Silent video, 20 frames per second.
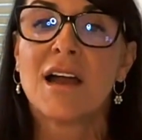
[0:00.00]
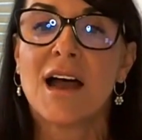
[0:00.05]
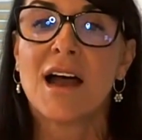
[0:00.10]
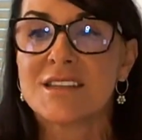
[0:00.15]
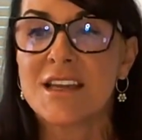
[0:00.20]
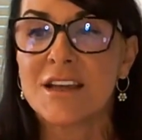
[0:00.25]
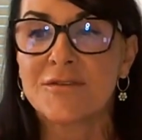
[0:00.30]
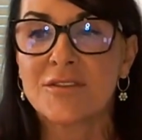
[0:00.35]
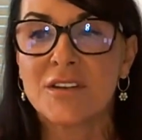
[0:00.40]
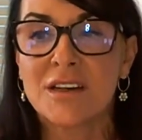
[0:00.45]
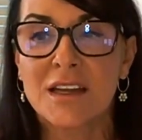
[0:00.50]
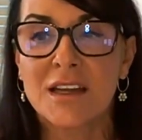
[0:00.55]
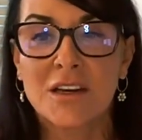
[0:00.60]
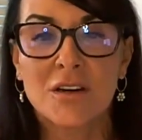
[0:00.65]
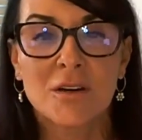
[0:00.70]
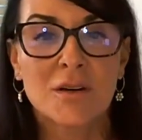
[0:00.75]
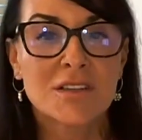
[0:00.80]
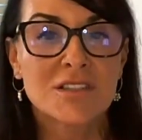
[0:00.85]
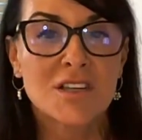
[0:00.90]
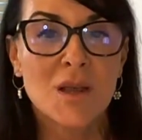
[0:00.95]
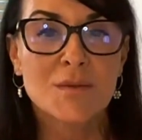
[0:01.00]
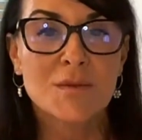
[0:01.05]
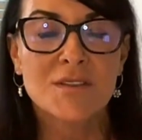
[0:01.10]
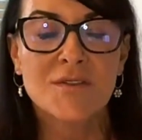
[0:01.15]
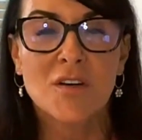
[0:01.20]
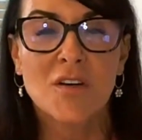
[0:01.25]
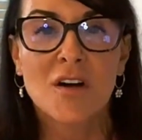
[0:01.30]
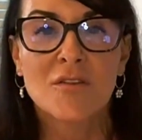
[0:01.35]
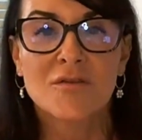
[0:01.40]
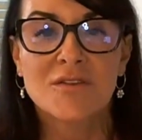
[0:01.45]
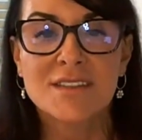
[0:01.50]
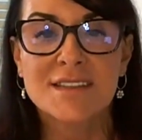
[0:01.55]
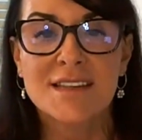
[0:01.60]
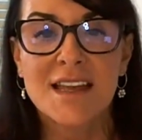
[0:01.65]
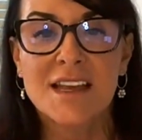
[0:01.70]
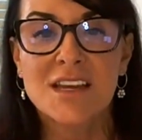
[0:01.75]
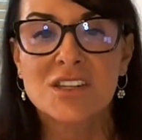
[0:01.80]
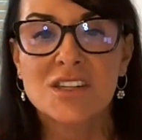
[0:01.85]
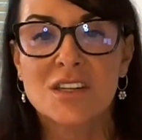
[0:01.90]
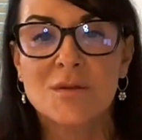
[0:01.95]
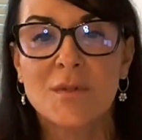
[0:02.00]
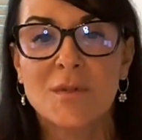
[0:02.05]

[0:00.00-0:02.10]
definitely, in terms of conversation,